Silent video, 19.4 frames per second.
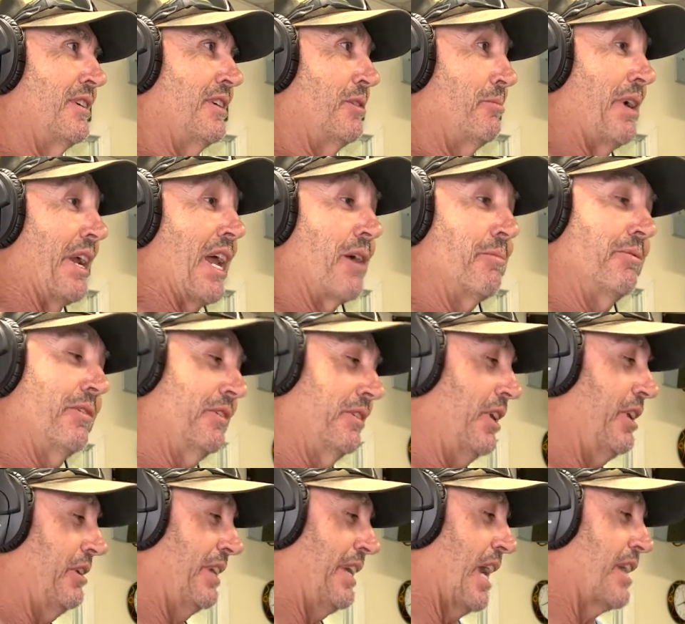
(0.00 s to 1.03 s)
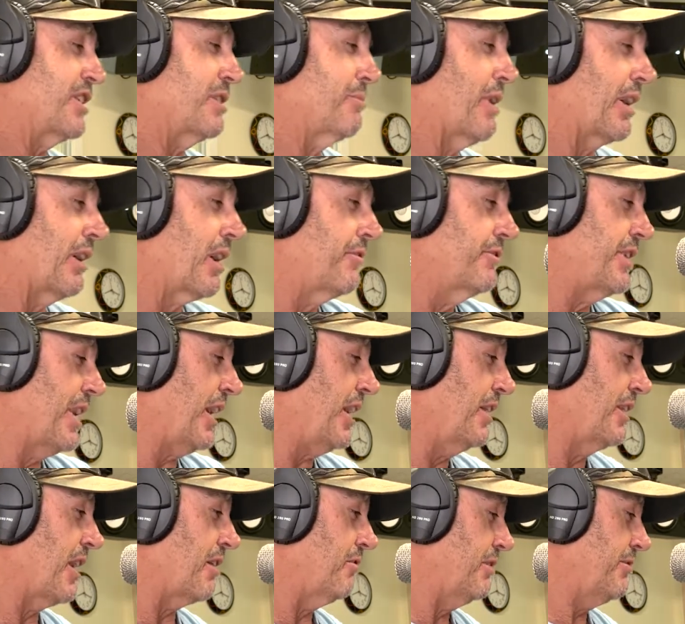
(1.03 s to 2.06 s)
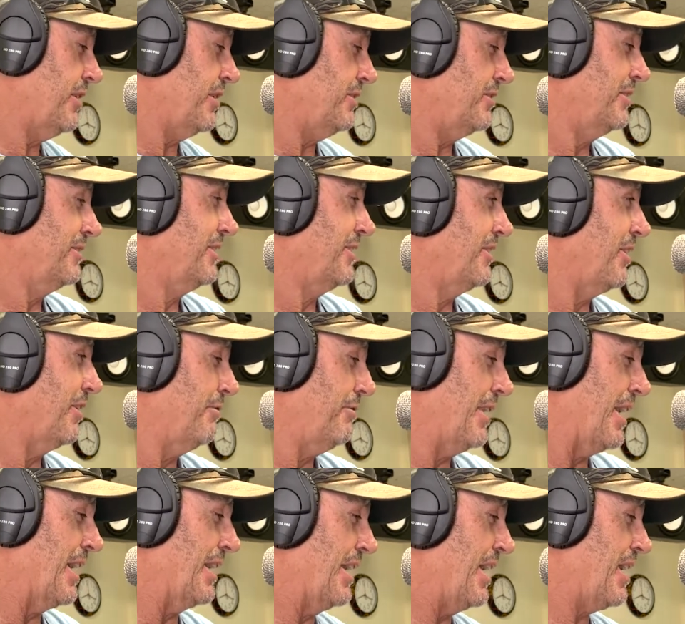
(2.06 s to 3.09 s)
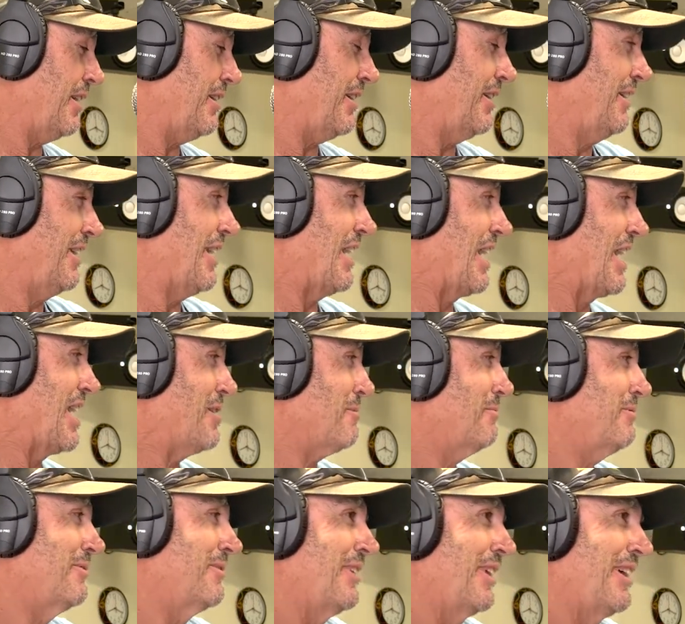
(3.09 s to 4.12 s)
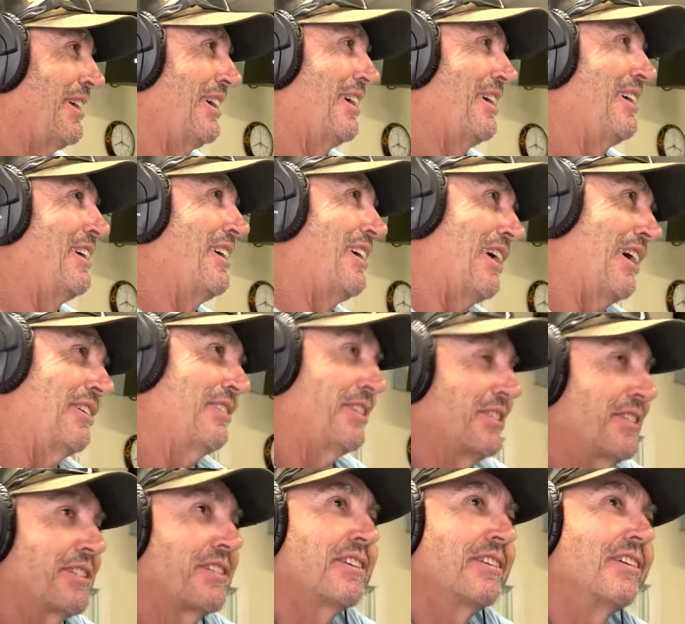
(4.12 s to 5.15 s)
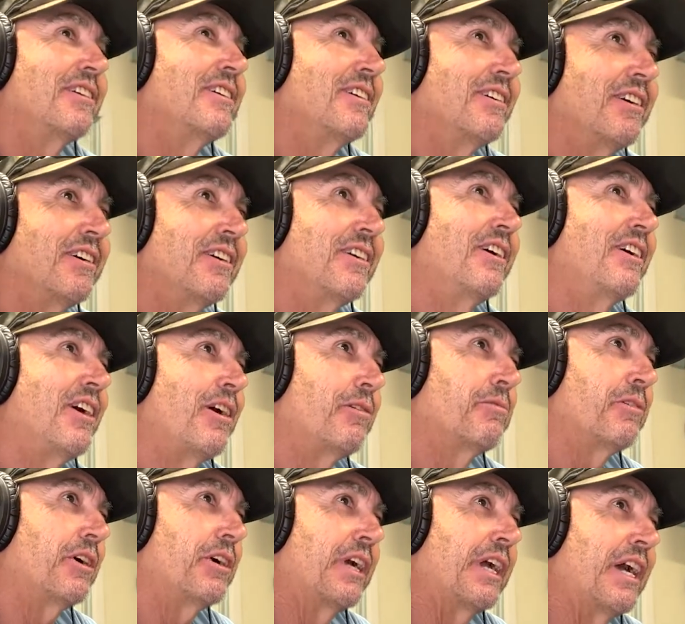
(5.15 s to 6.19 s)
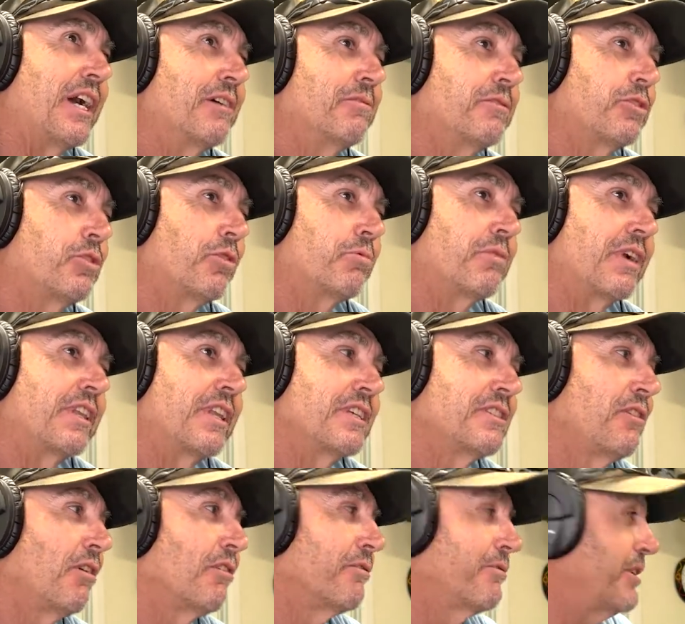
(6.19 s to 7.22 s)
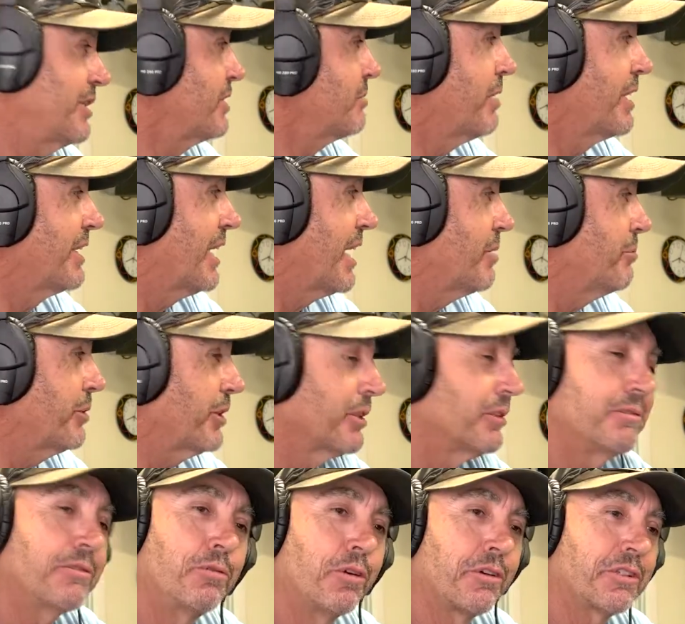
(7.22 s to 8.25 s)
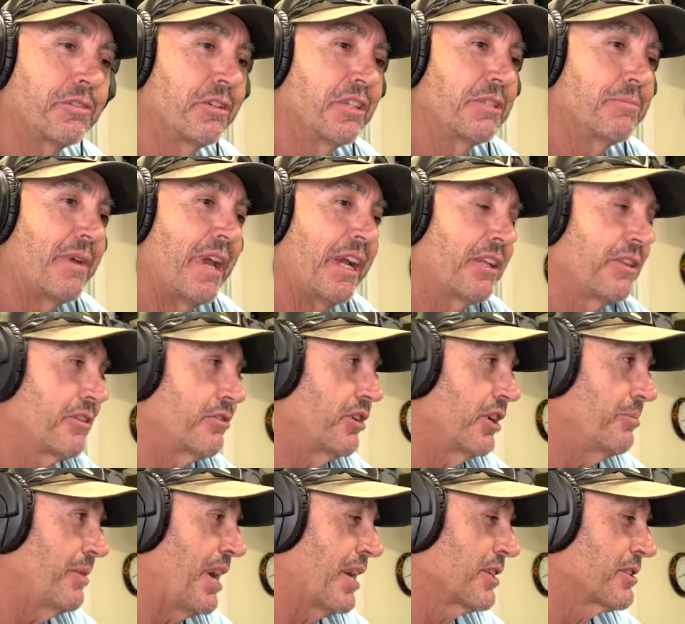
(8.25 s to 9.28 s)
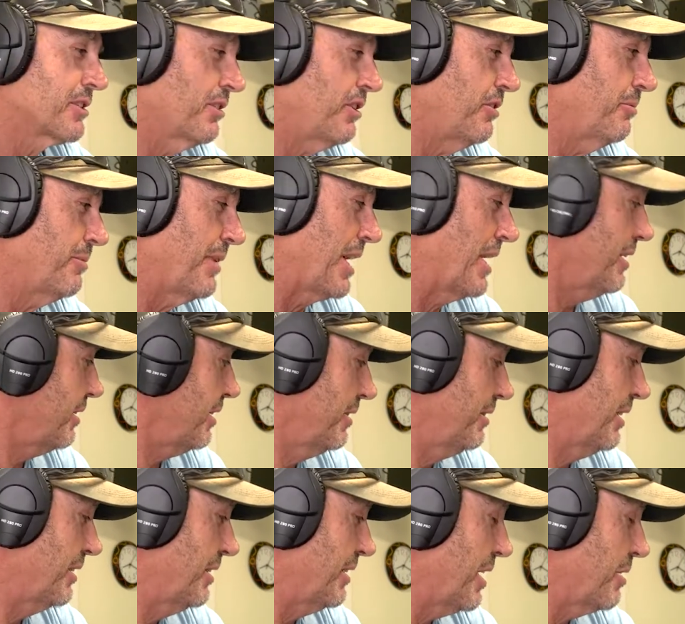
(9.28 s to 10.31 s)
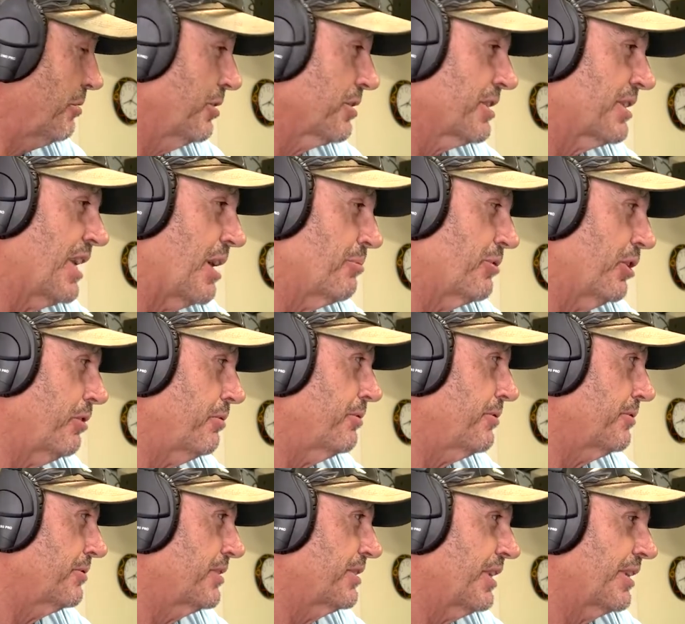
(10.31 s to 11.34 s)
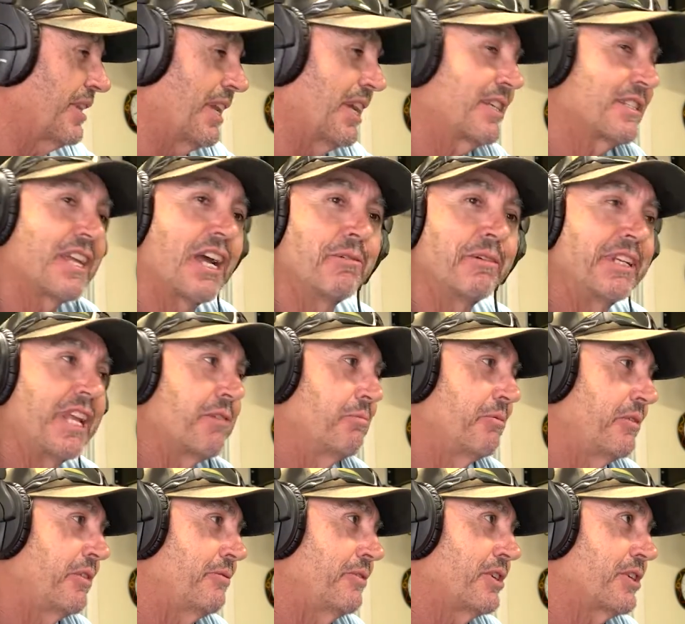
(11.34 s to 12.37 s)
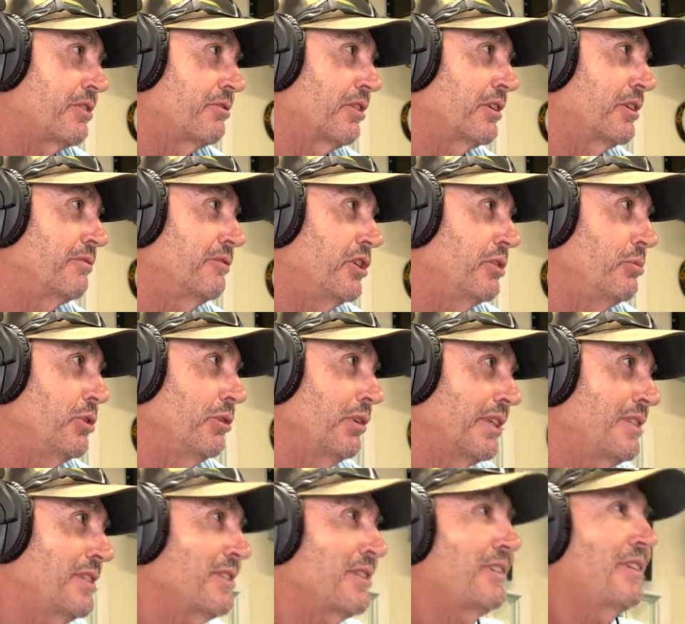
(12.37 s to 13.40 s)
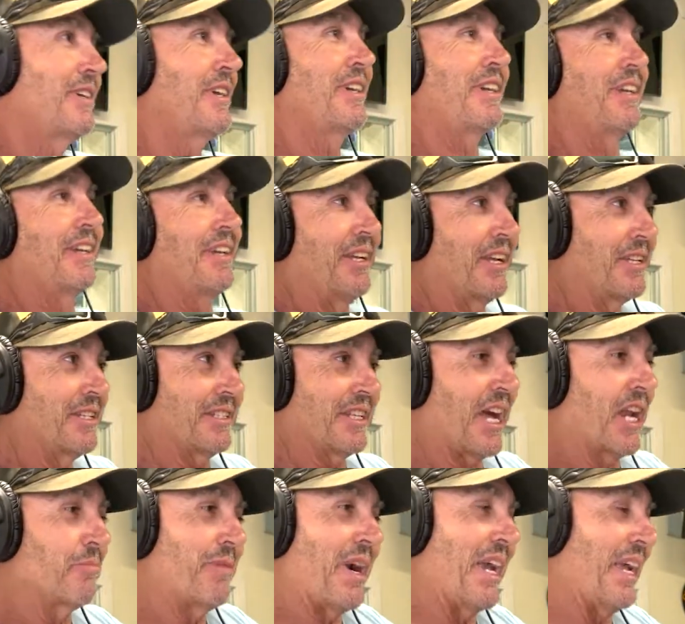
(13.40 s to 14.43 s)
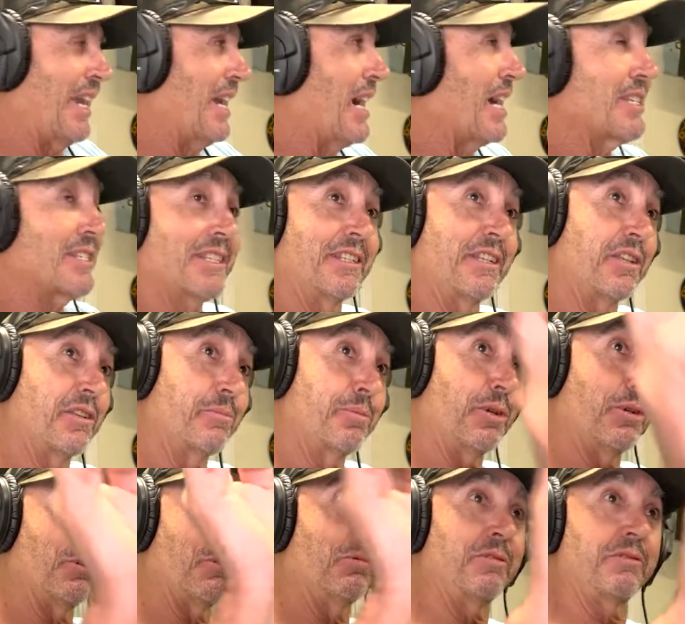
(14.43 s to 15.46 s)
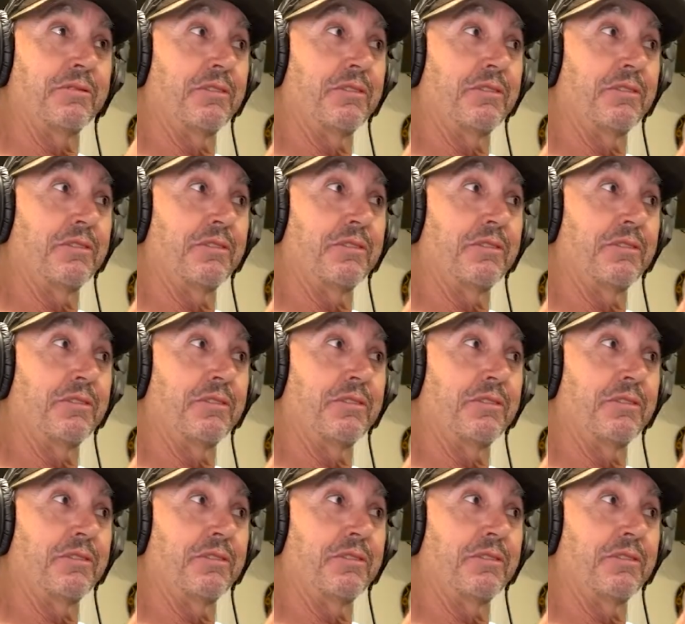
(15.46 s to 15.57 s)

But um, you can catch a mangrove jack in that river. I found out. Um, just I've, i uh, caught one of these little fish one day and put a hook through his back and threw him out as light bait, and then I uh, got snapped off. So the next day I went down with my fishing rod and a few mulies, and started bait casting in the pool